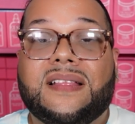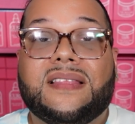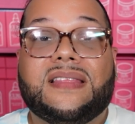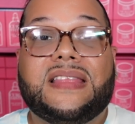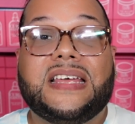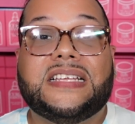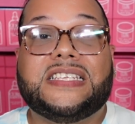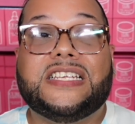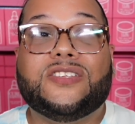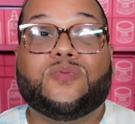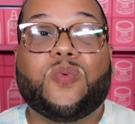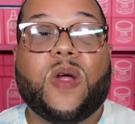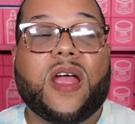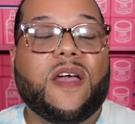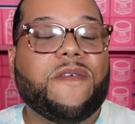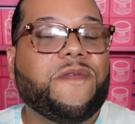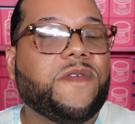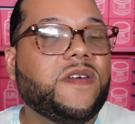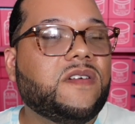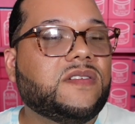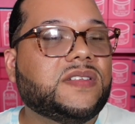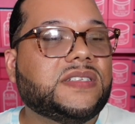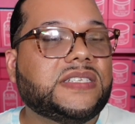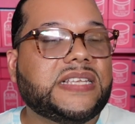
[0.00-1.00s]
this is where I
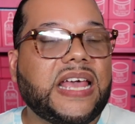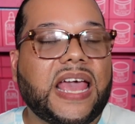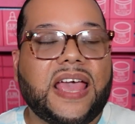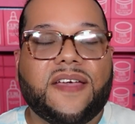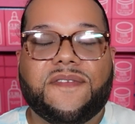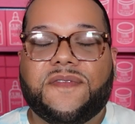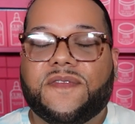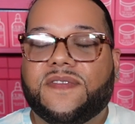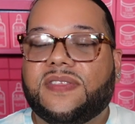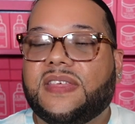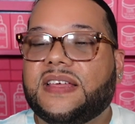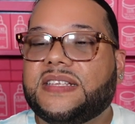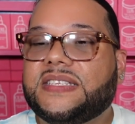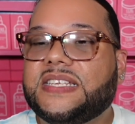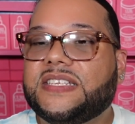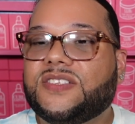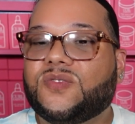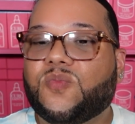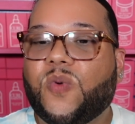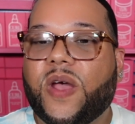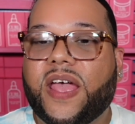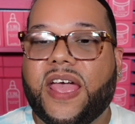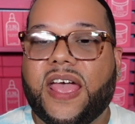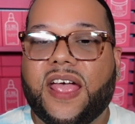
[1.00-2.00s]
feel safe. This
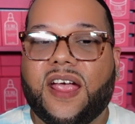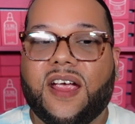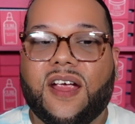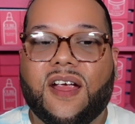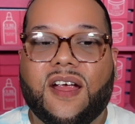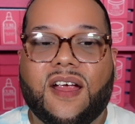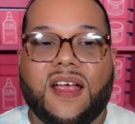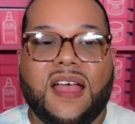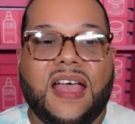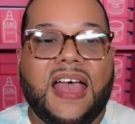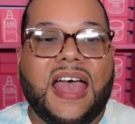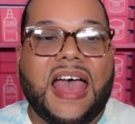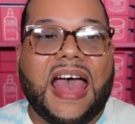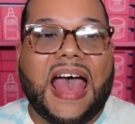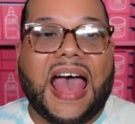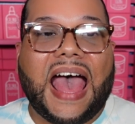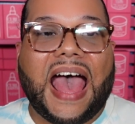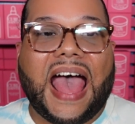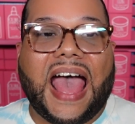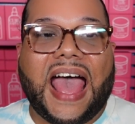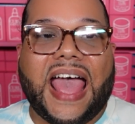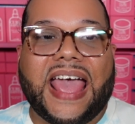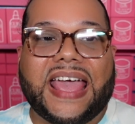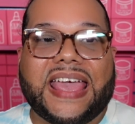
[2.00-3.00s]
is where
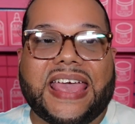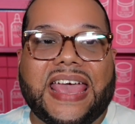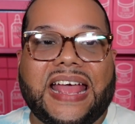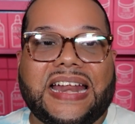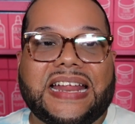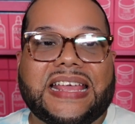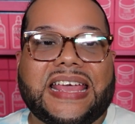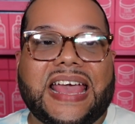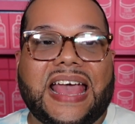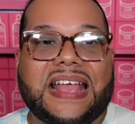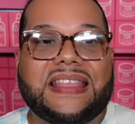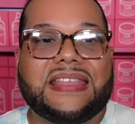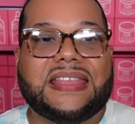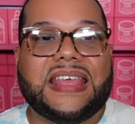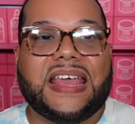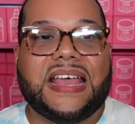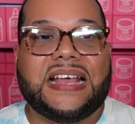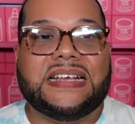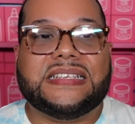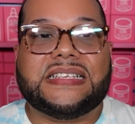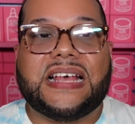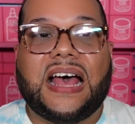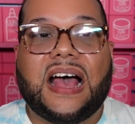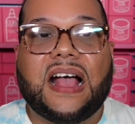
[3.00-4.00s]
I can get
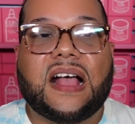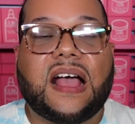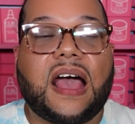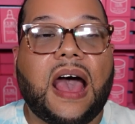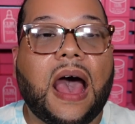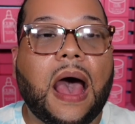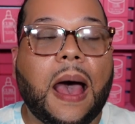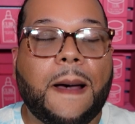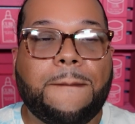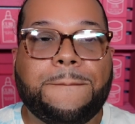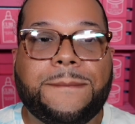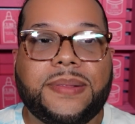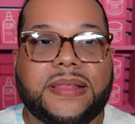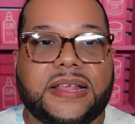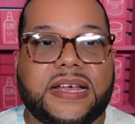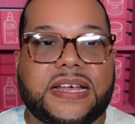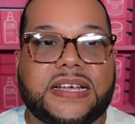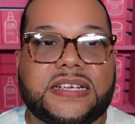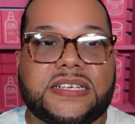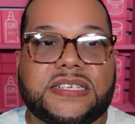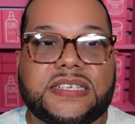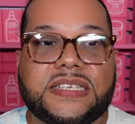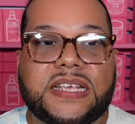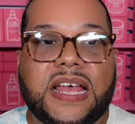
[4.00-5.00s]
things
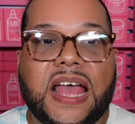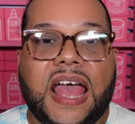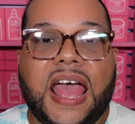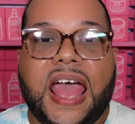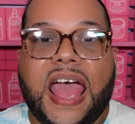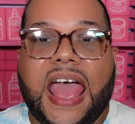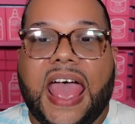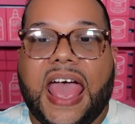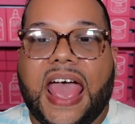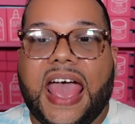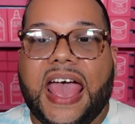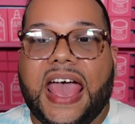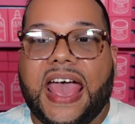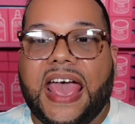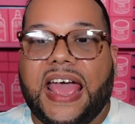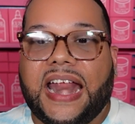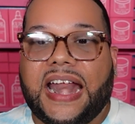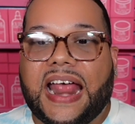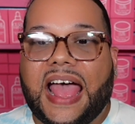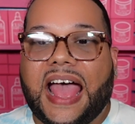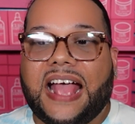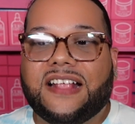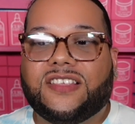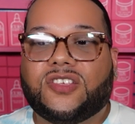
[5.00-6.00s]
accomplished.
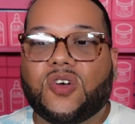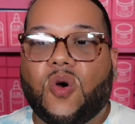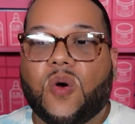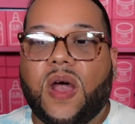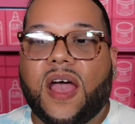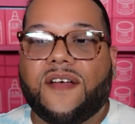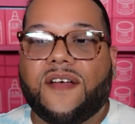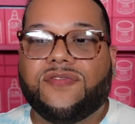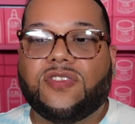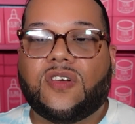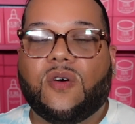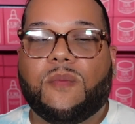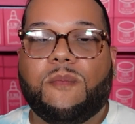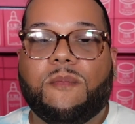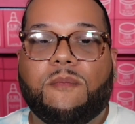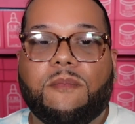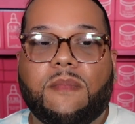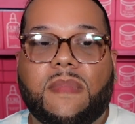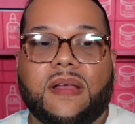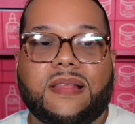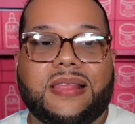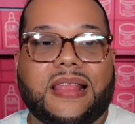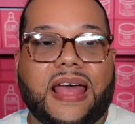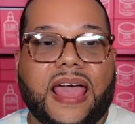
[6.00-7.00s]
And I don't have to
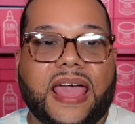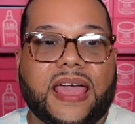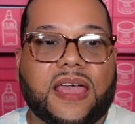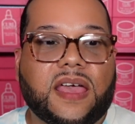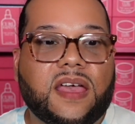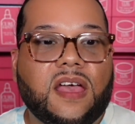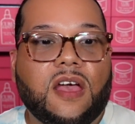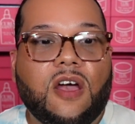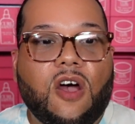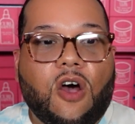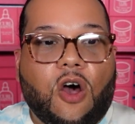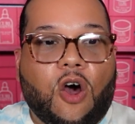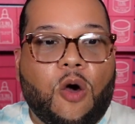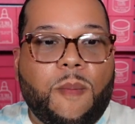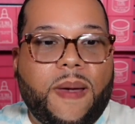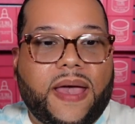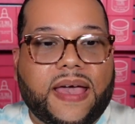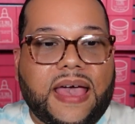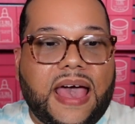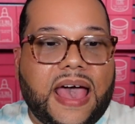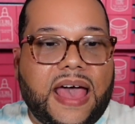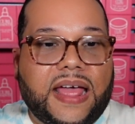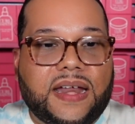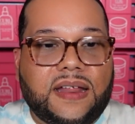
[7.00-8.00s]
like, oh my
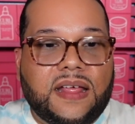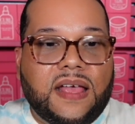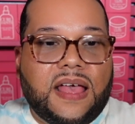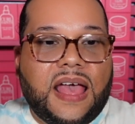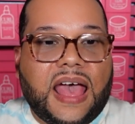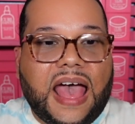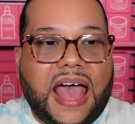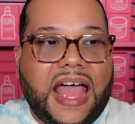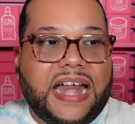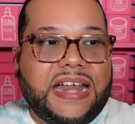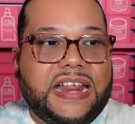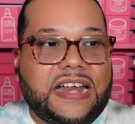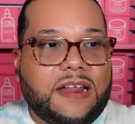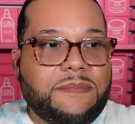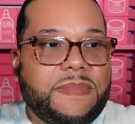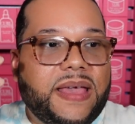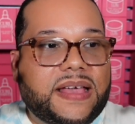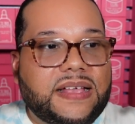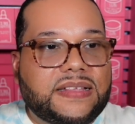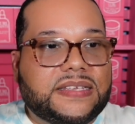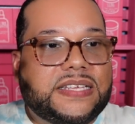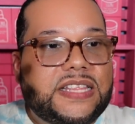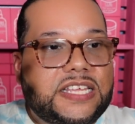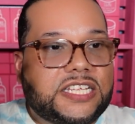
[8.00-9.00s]
God, I need to make
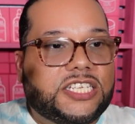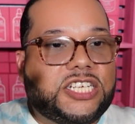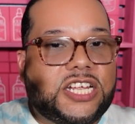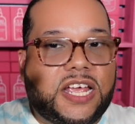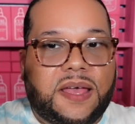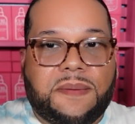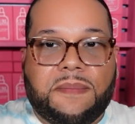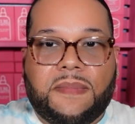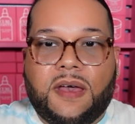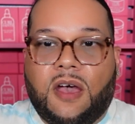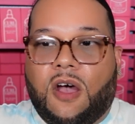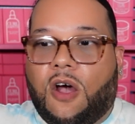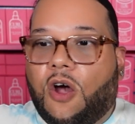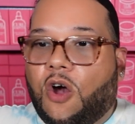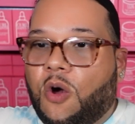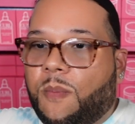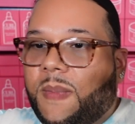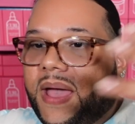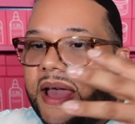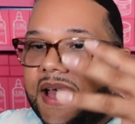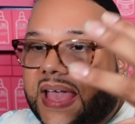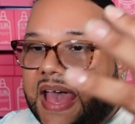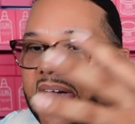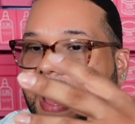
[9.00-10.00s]
it to the gym. Oh
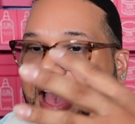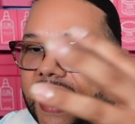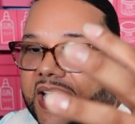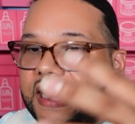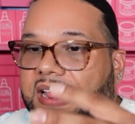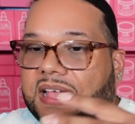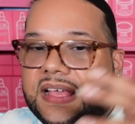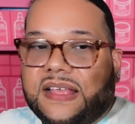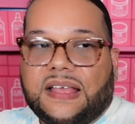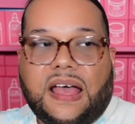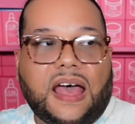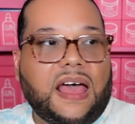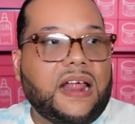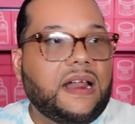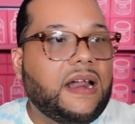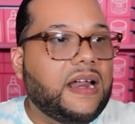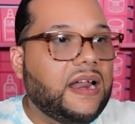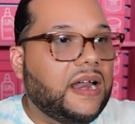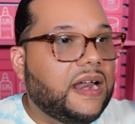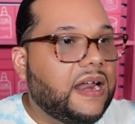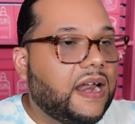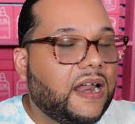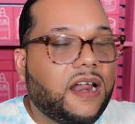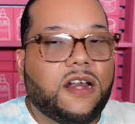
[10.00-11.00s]
my God,
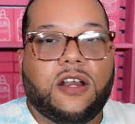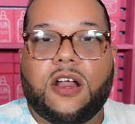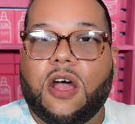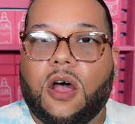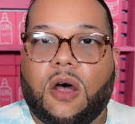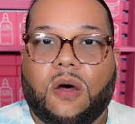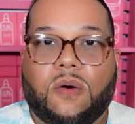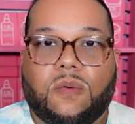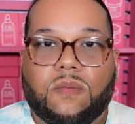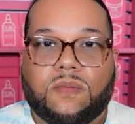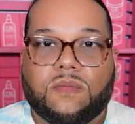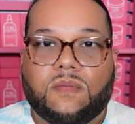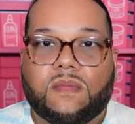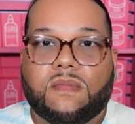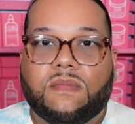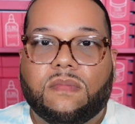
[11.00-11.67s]
no.